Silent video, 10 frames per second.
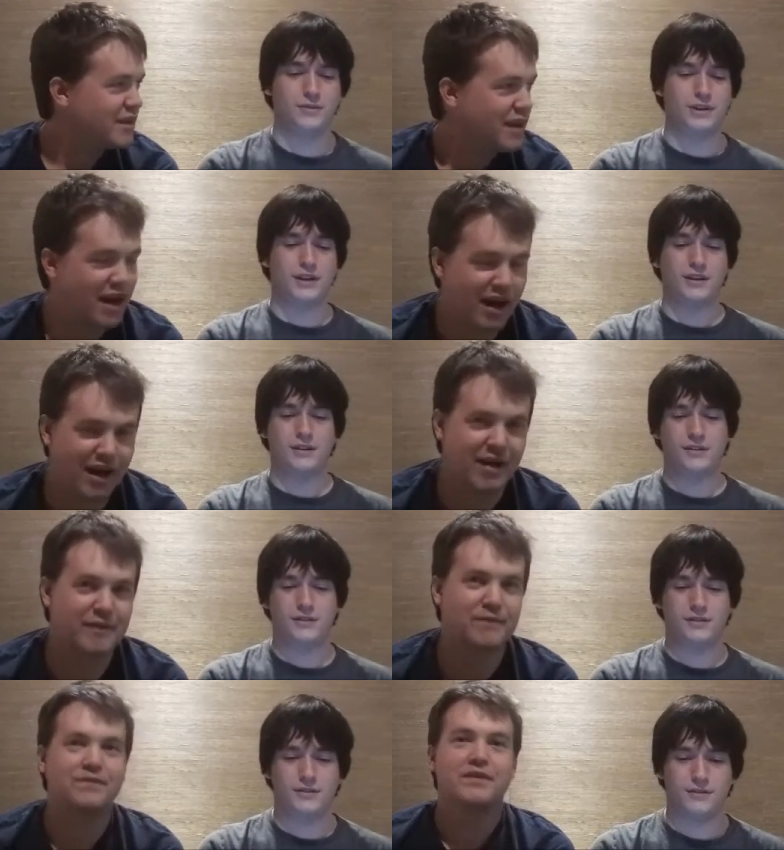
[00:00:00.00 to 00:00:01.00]
Speaker 1: Okay.
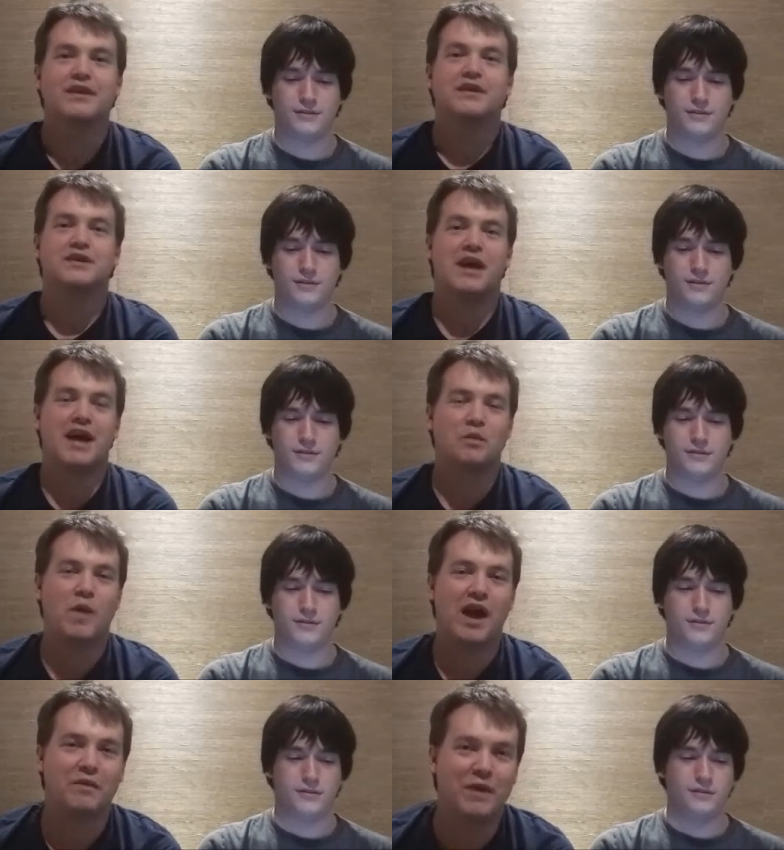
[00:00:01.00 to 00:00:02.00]
Um, and
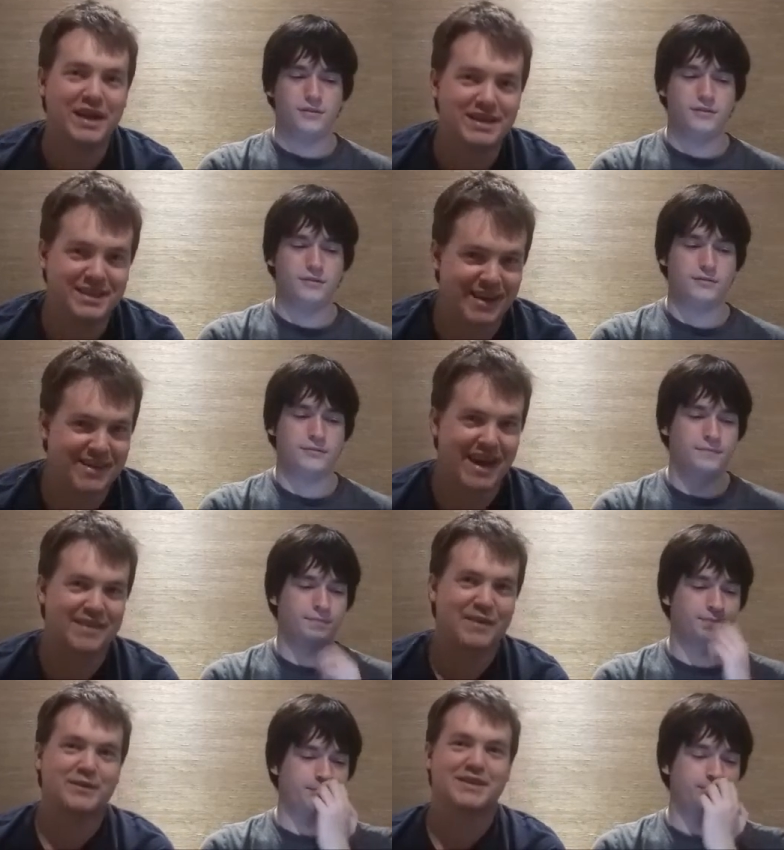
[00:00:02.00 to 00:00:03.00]
when when he said
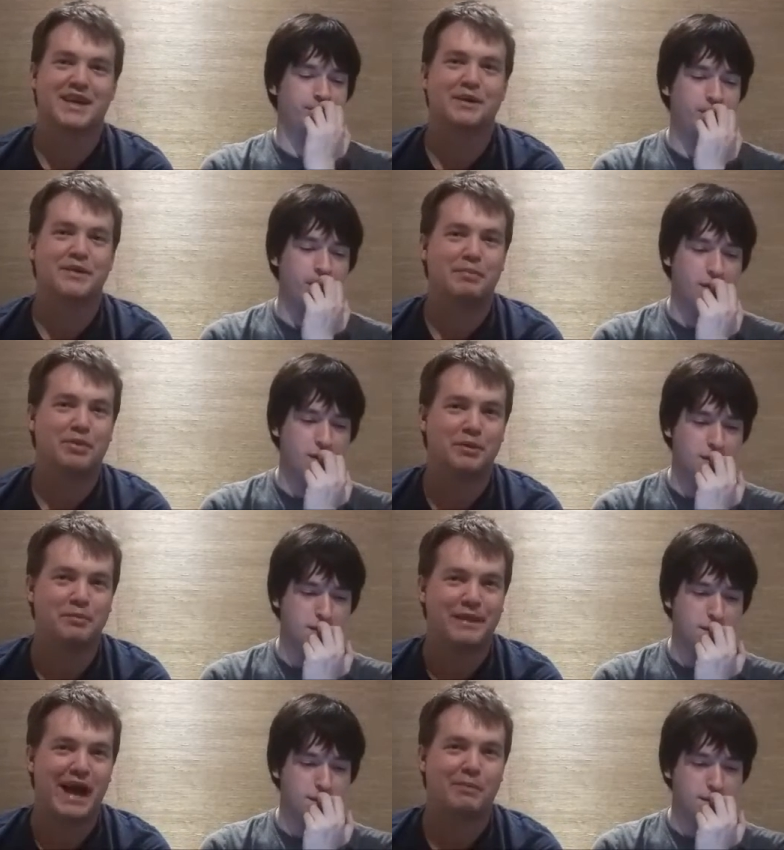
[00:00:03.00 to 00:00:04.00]
that, there was like a, they put a
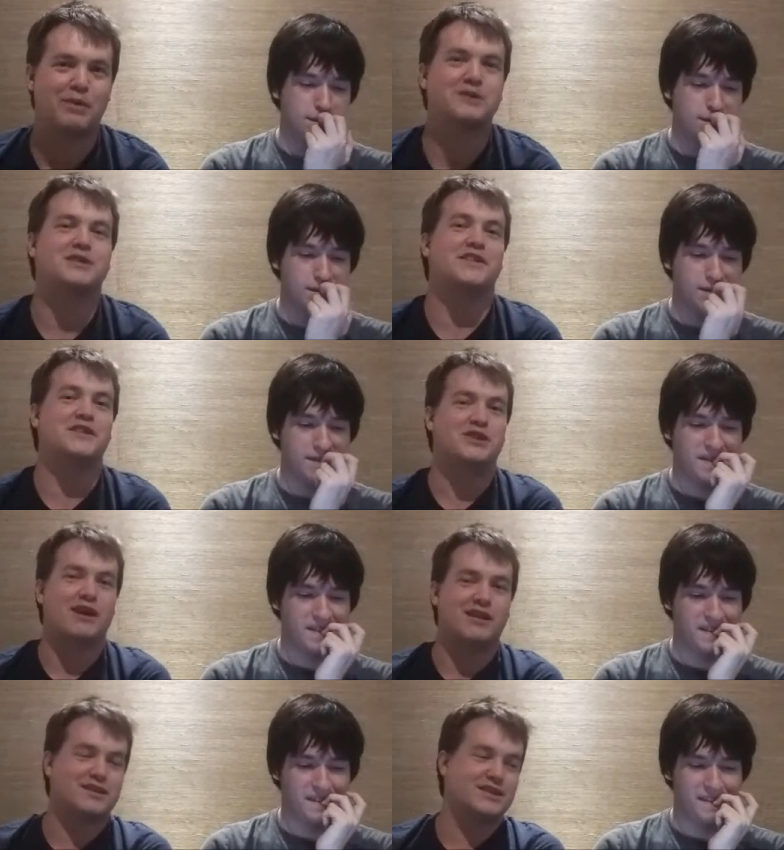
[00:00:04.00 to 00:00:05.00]
black person in the
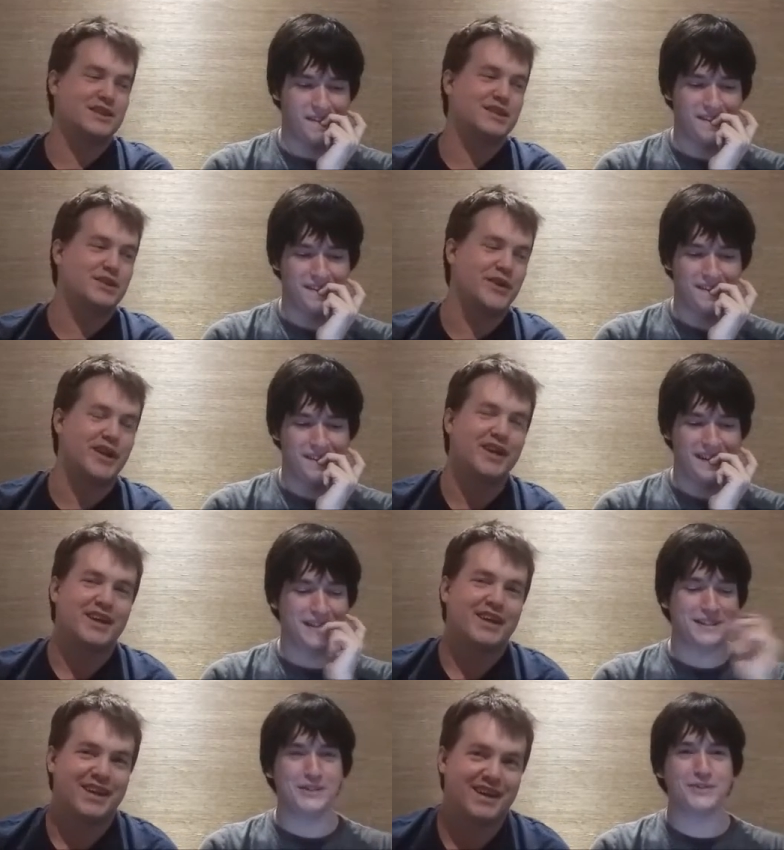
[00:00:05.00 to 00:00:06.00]
shot listening to it.
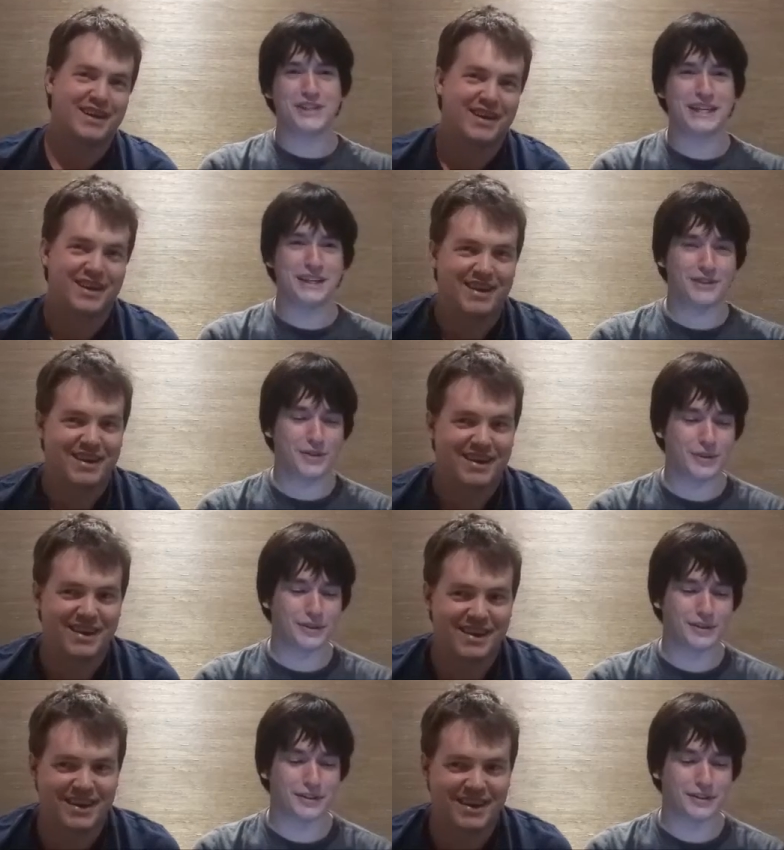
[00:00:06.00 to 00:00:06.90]
And she like, was
Speaker 2: like giving a weird look.